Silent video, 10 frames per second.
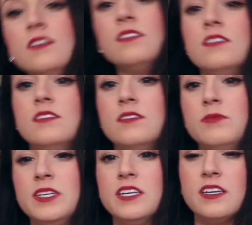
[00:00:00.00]
Let
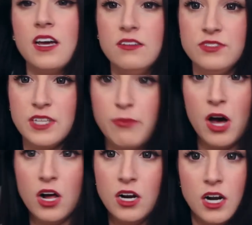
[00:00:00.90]
me get
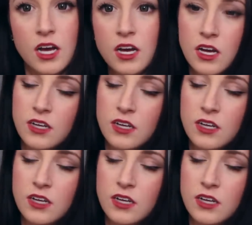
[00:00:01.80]
comfortable. No.